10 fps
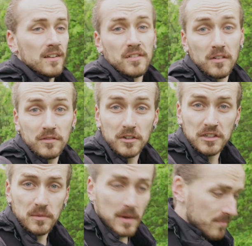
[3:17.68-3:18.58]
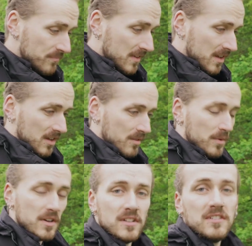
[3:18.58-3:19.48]
songthrush as well.
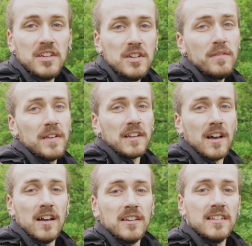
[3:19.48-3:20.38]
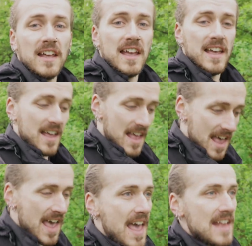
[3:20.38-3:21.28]
But do you think I could get
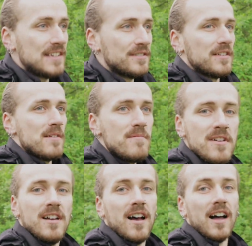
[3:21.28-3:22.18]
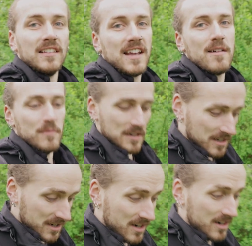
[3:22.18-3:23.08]
any of them on camera,
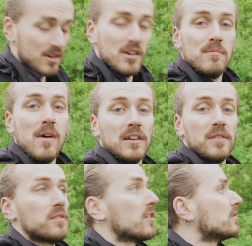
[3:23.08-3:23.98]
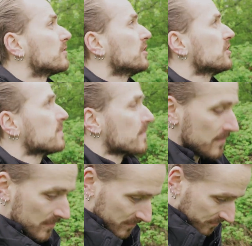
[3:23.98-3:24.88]
minus for songthrush?
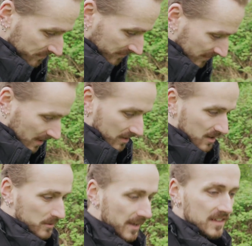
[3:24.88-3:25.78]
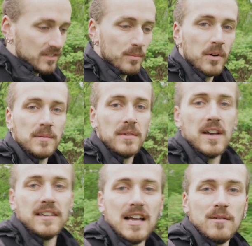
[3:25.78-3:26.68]
So we're getting to the point in the
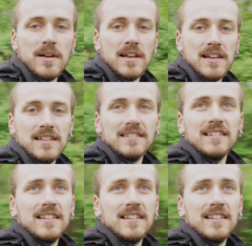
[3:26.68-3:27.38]
year now where